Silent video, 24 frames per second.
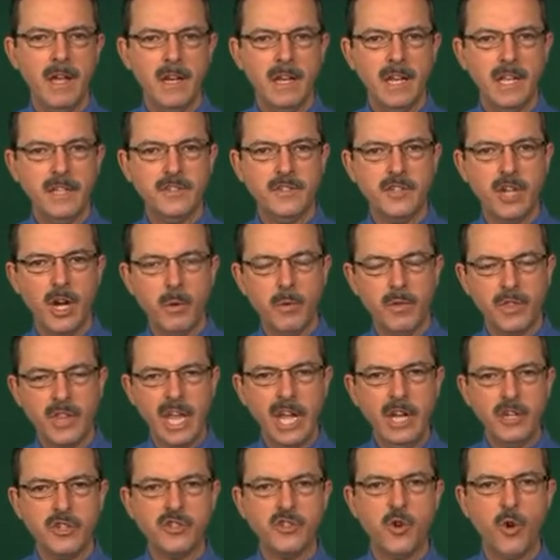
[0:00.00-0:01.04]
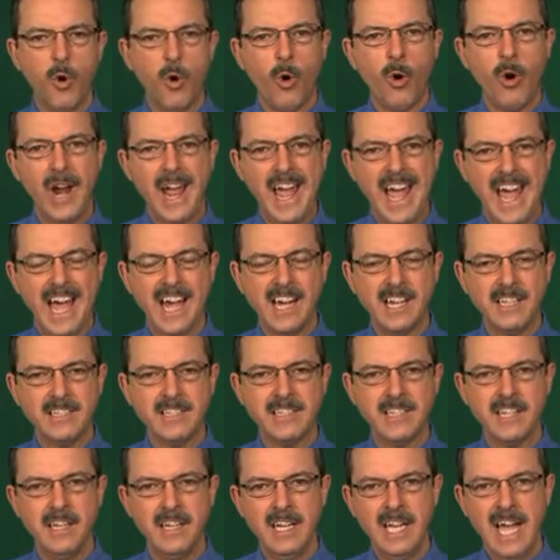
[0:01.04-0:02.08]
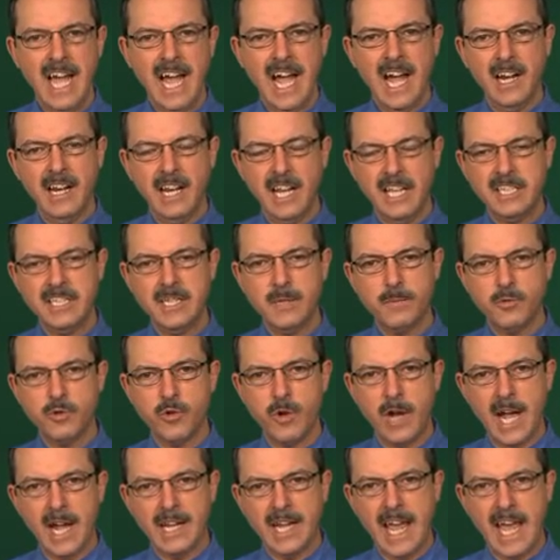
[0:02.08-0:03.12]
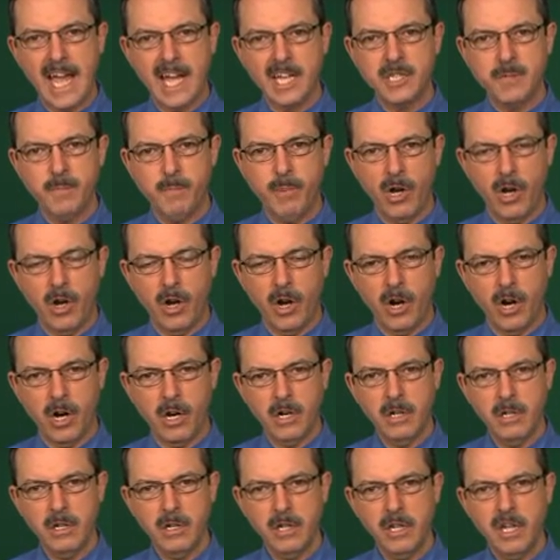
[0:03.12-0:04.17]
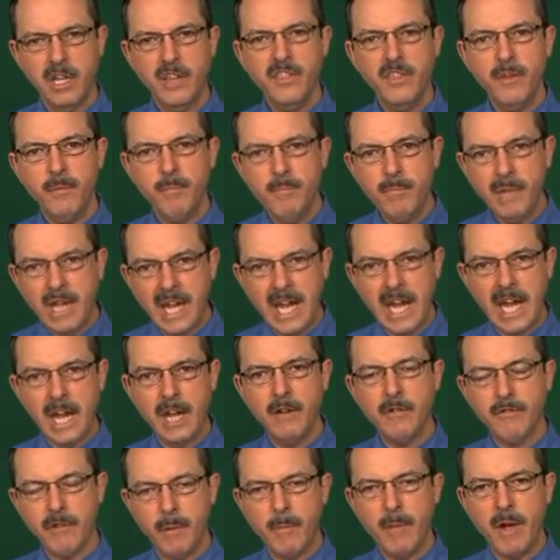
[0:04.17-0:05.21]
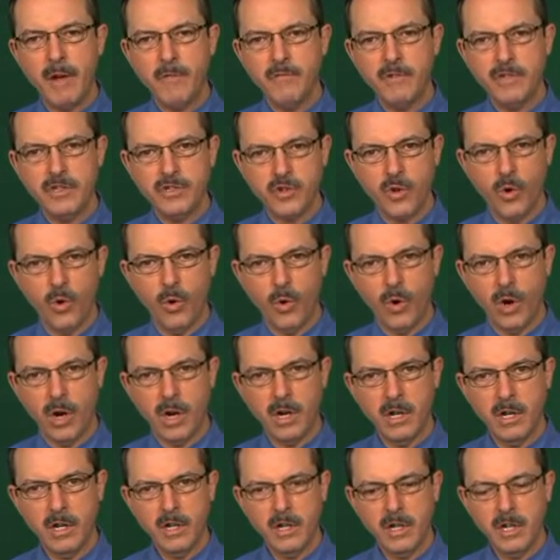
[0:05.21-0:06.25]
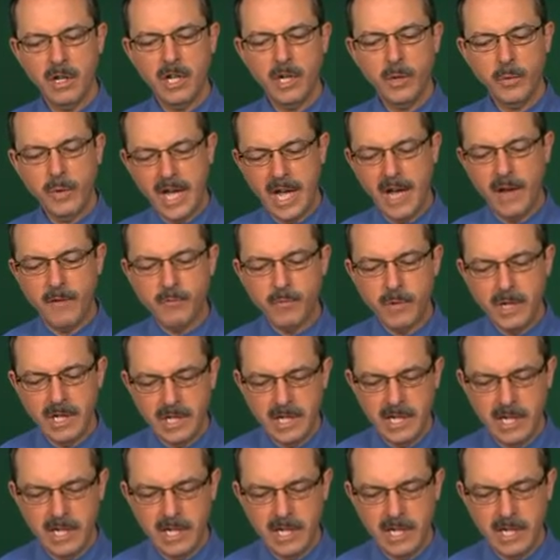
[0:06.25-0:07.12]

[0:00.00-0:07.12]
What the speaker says: Let's start with each score, x, and let's subtract x bar, the mean, from every score. We have written